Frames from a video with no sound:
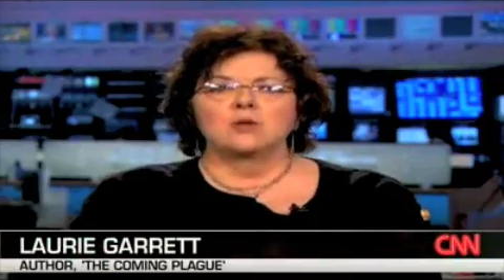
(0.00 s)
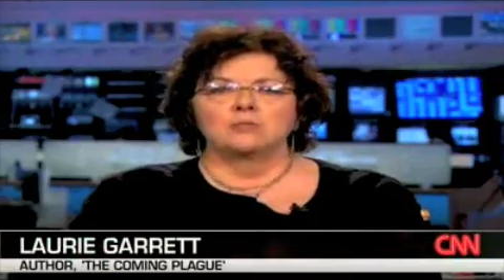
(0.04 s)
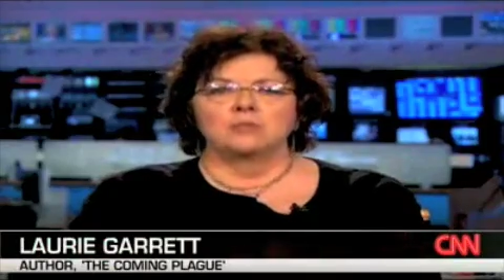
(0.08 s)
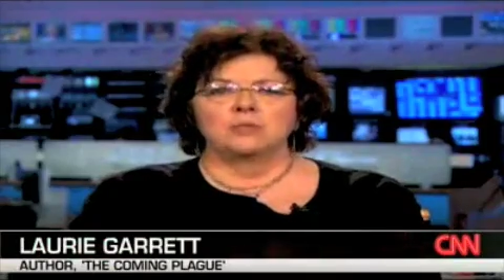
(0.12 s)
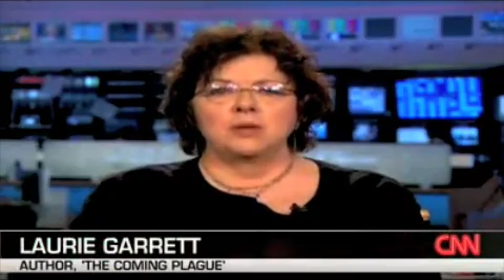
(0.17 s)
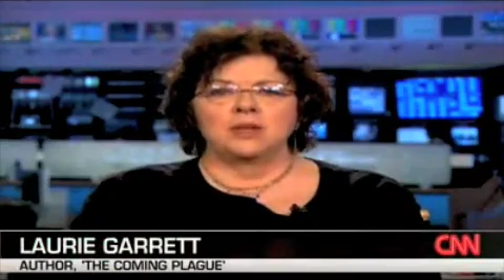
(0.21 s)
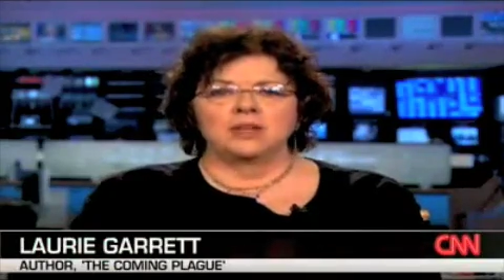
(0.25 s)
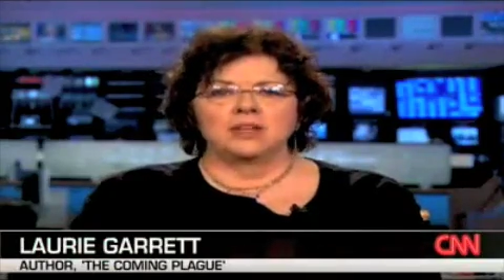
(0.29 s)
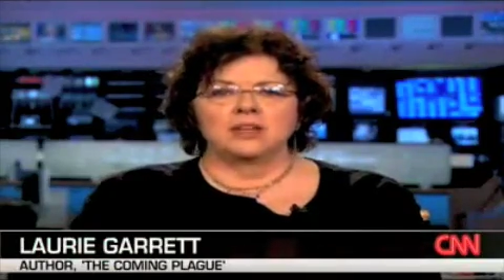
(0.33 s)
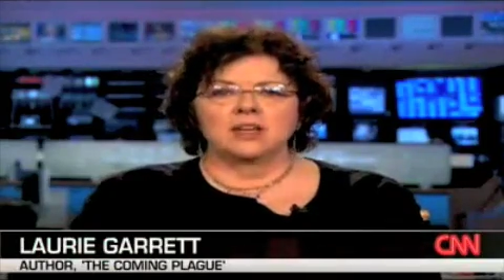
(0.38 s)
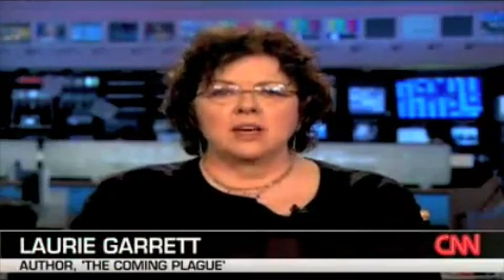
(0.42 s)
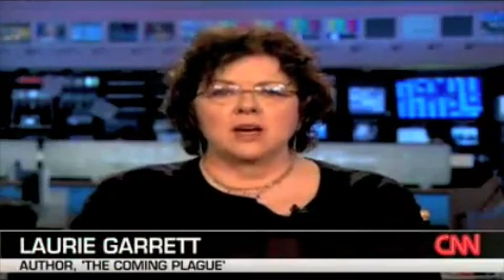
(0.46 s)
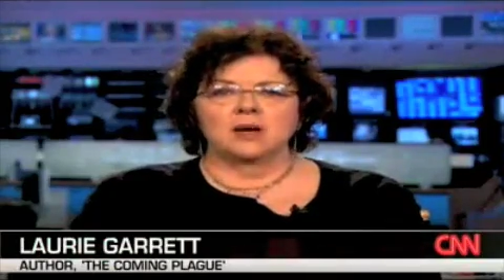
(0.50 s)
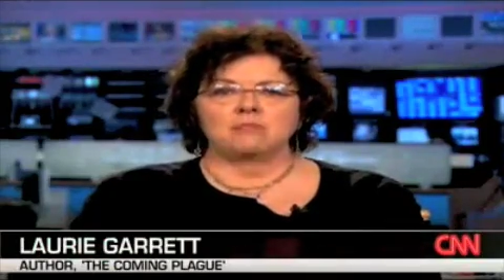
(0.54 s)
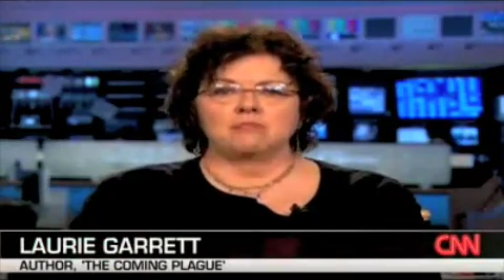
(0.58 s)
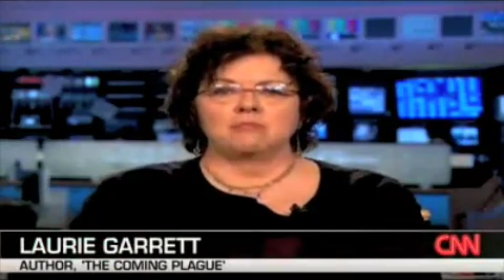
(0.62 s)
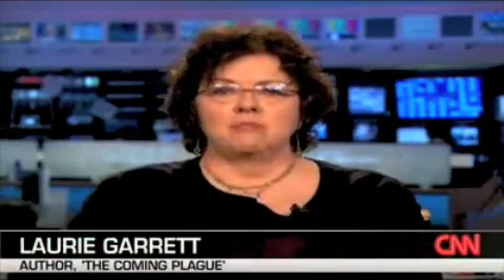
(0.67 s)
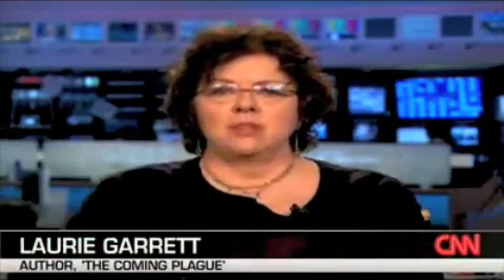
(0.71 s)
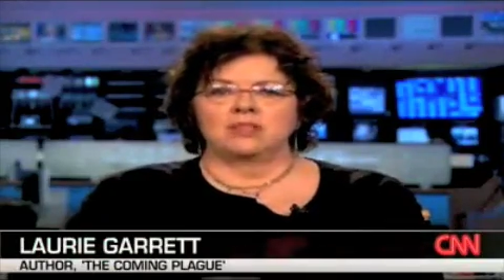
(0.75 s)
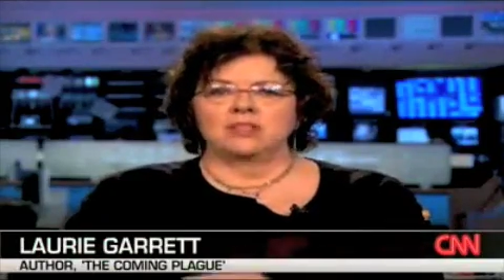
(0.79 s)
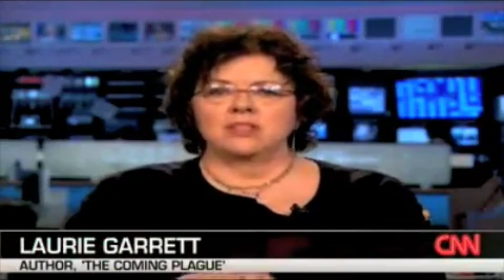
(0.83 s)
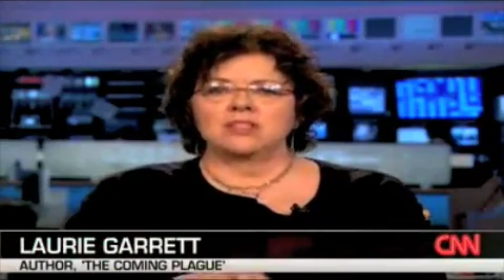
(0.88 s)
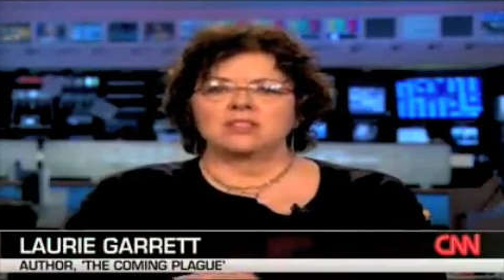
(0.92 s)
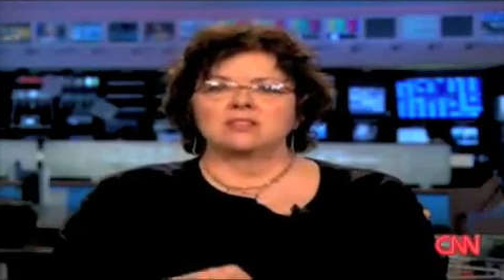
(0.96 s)
pick up
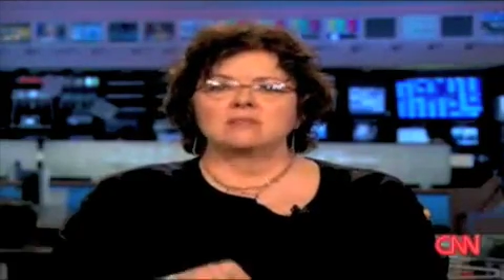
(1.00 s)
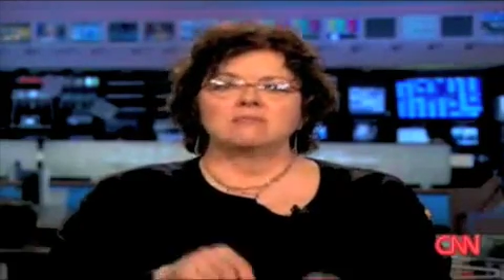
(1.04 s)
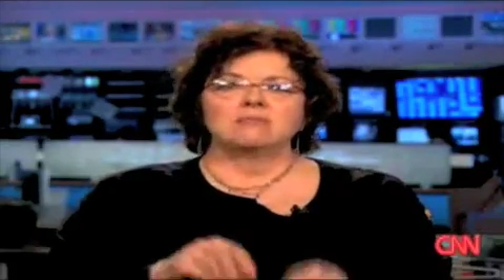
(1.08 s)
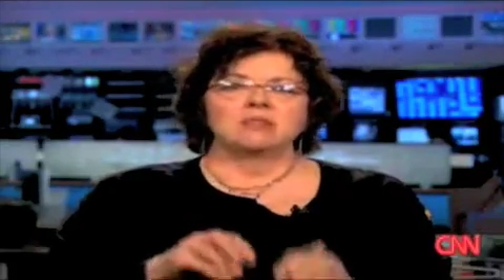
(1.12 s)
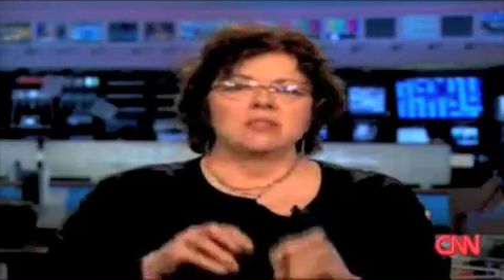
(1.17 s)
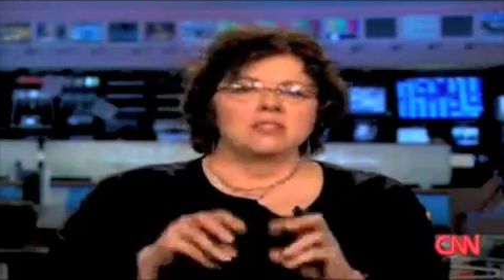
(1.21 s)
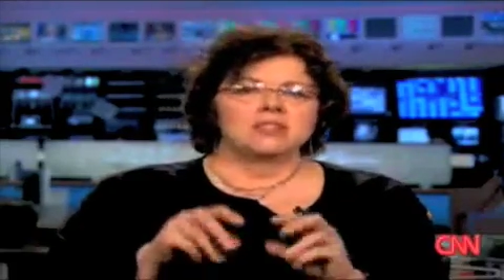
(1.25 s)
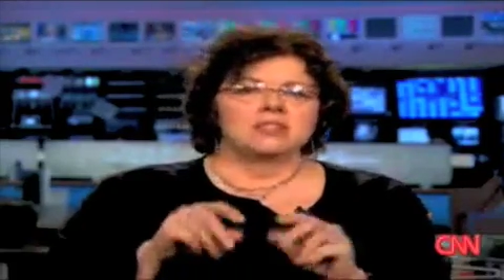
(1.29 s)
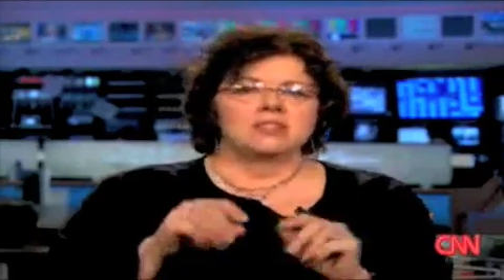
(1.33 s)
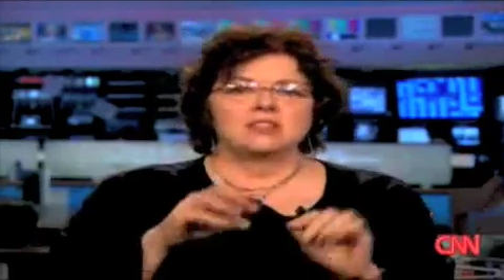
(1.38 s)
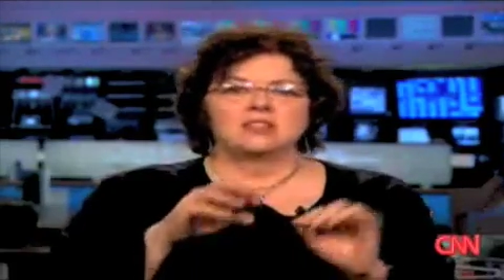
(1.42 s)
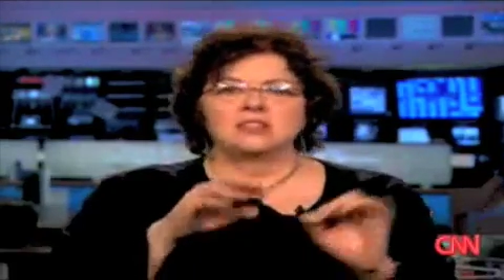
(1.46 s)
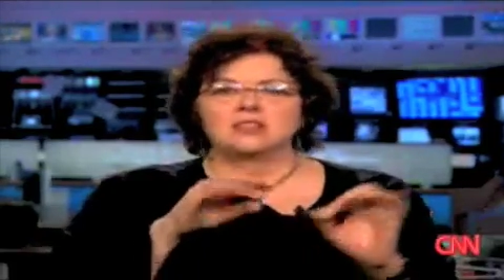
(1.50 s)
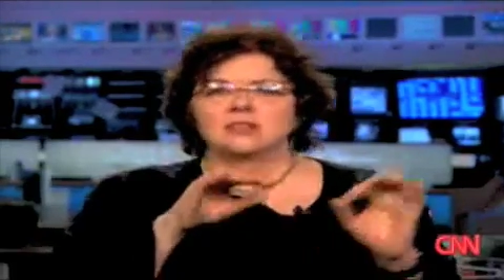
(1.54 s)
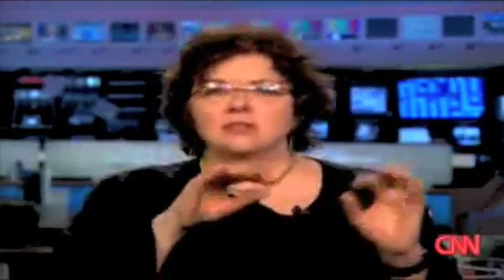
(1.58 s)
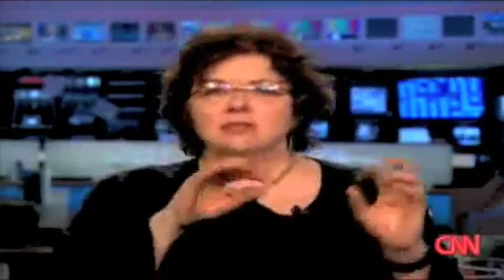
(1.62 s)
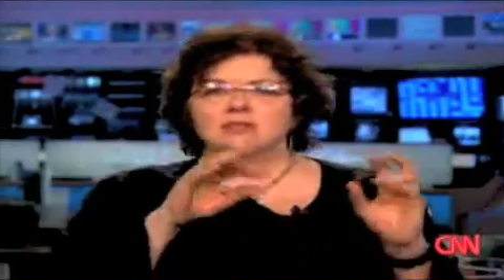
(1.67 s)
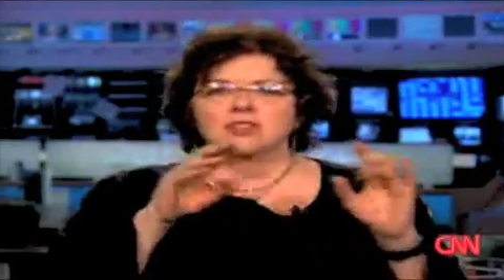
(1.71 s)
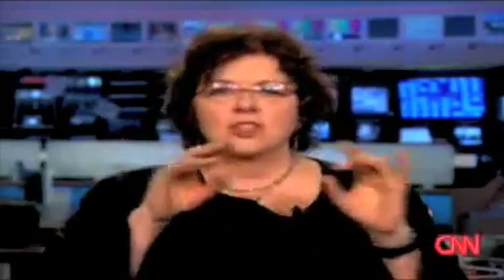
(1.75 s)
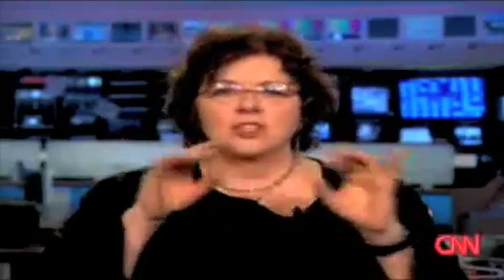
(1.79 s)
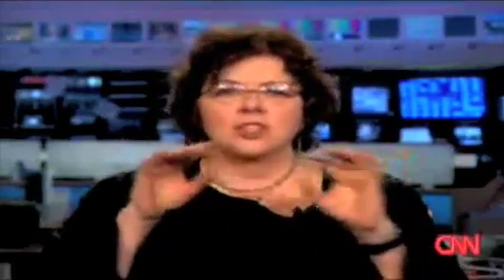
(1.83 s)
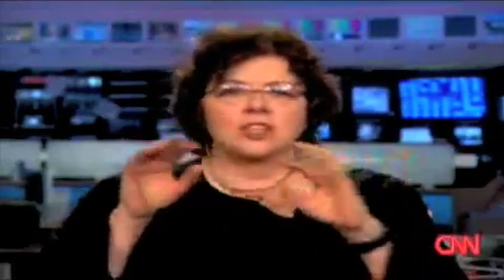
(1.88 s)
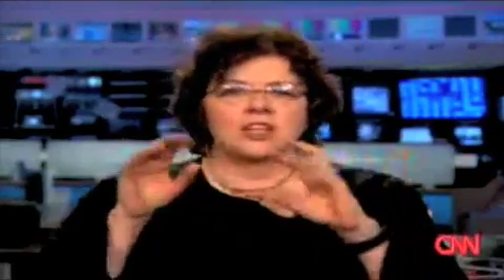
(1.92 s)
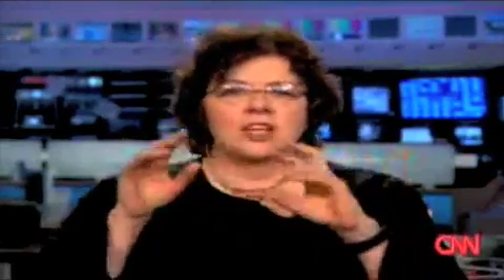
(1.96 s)
bits and pieces of
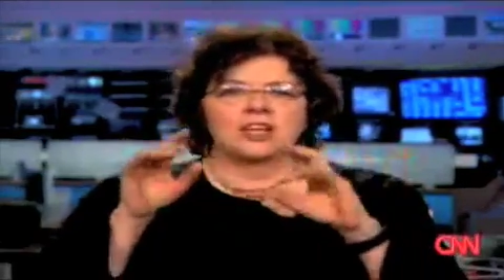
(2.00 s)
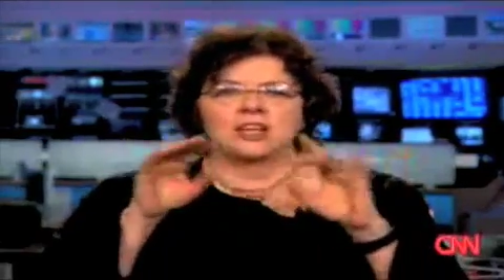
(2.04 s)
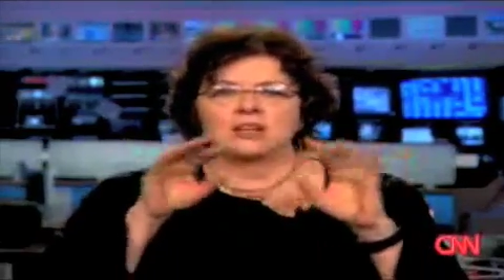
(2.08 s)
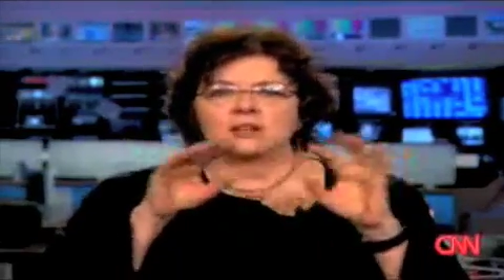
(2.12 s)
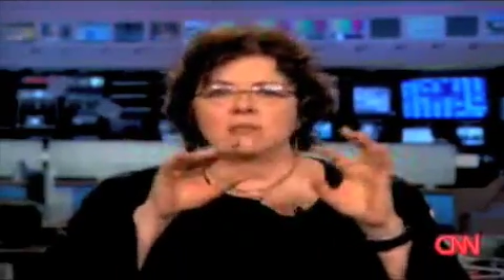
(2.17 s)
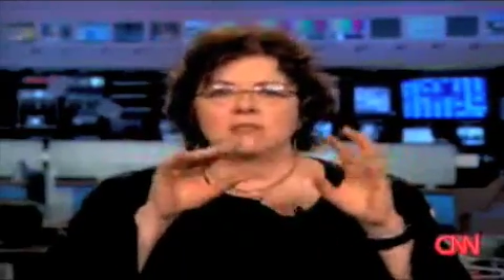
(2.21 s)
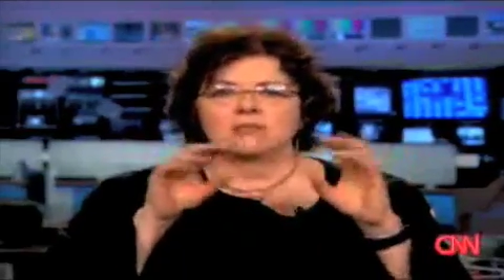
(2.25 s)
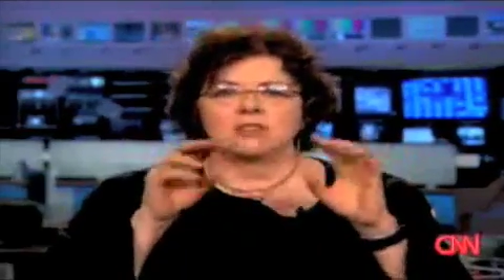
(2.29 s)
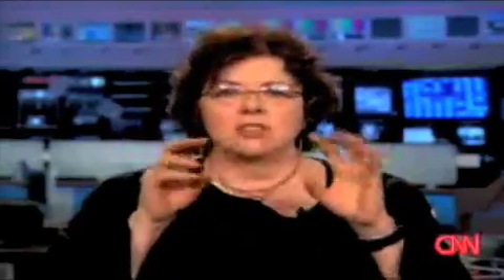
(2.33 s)
genetic